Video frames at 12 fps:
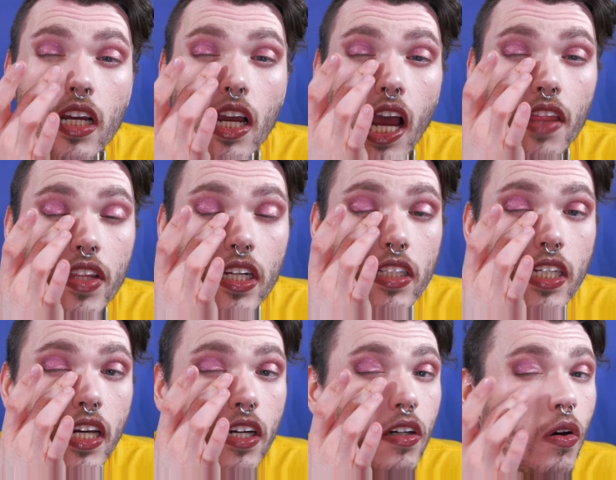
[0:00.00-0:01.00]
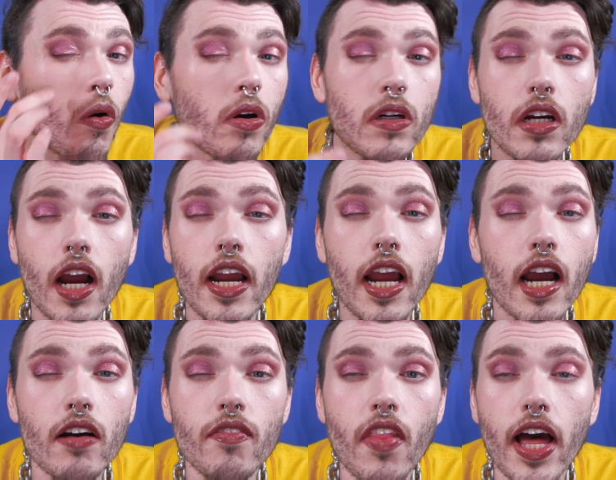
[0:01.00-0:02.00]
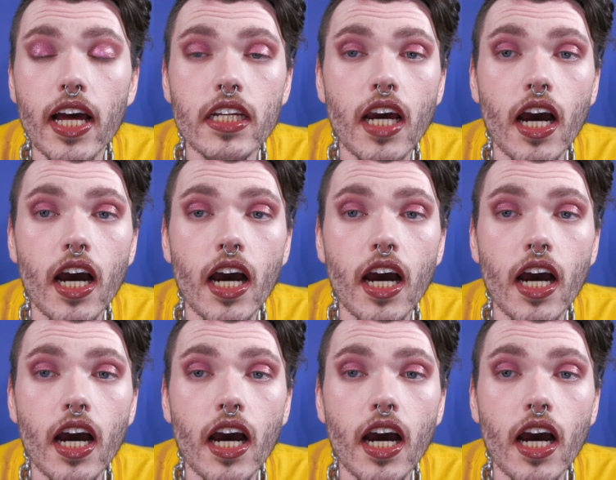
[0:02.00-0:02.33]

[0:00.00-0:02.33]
And then on the inner corner, I have that